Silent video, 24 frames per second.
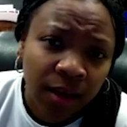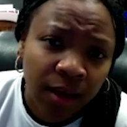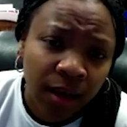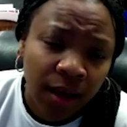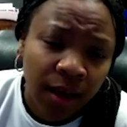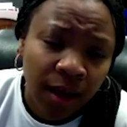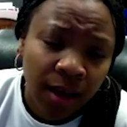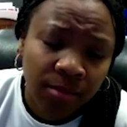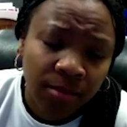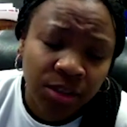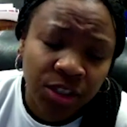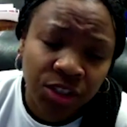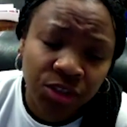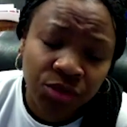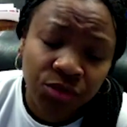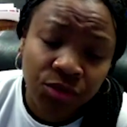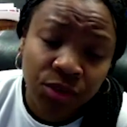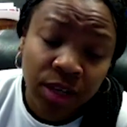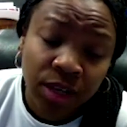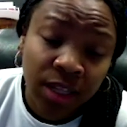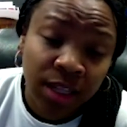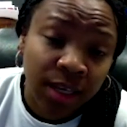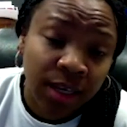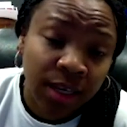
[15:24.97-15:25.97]
I'm just
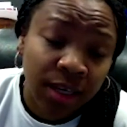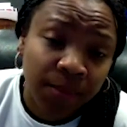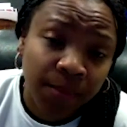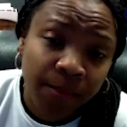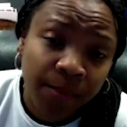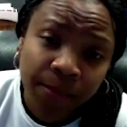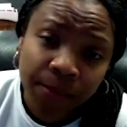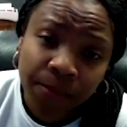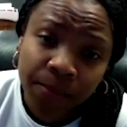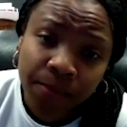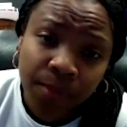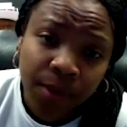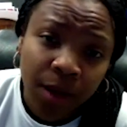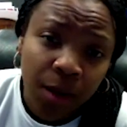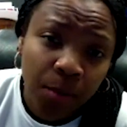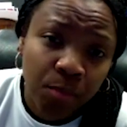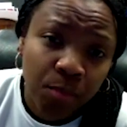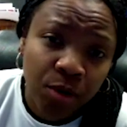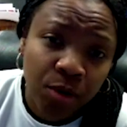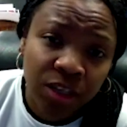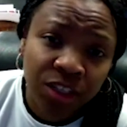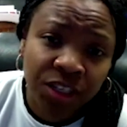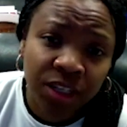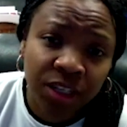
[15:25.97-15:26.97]
really
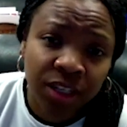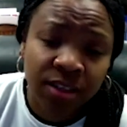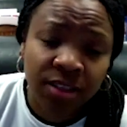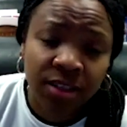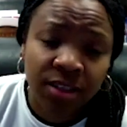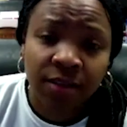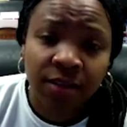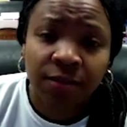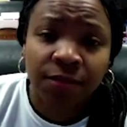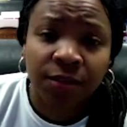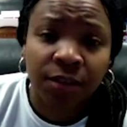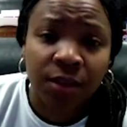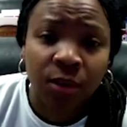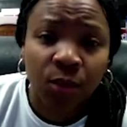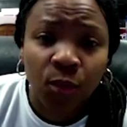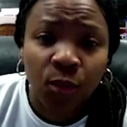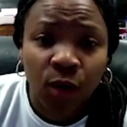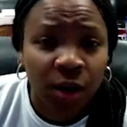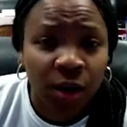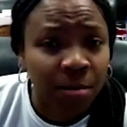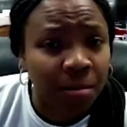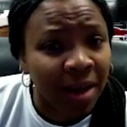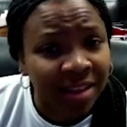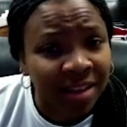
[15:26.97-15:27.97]
appreciative for the
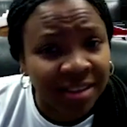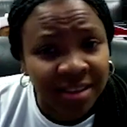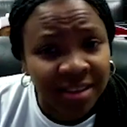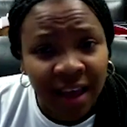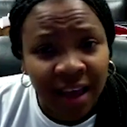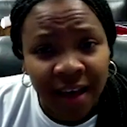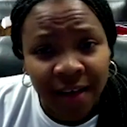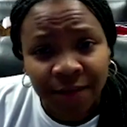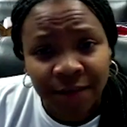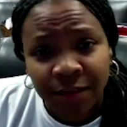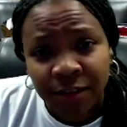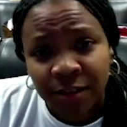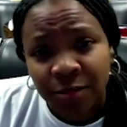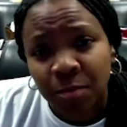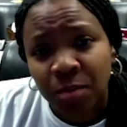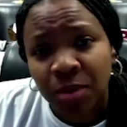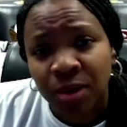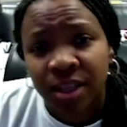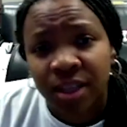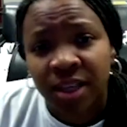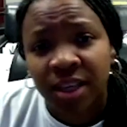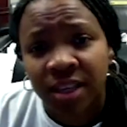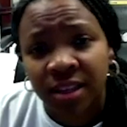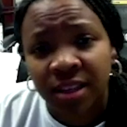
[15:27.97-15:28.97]
work my staff has
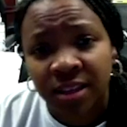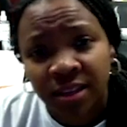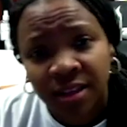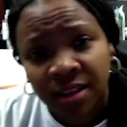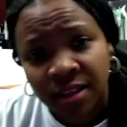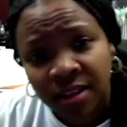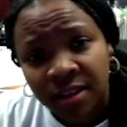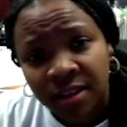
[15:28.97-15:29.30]
put in.